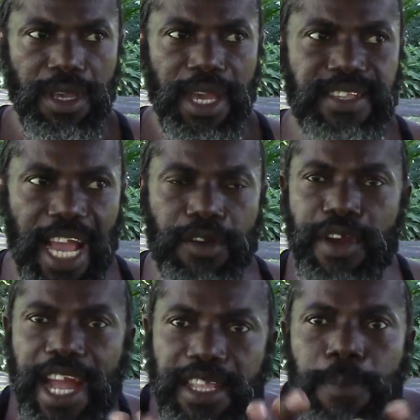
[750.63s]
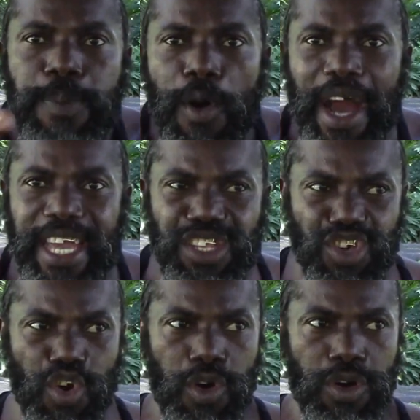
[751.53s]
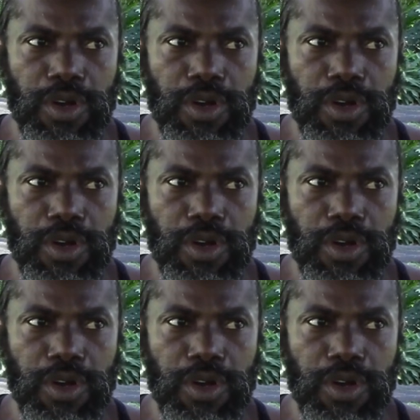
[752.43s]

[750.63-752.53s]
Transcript: It's a creative power in you